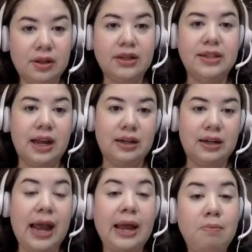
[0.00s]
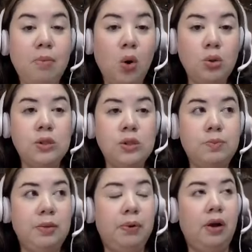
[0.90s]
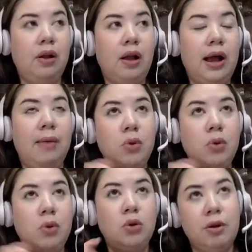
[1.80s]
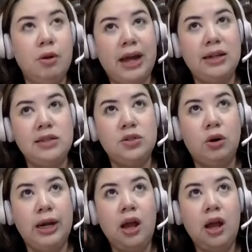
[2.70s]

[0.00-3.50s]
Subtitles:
Exactly. And most people, most other bands,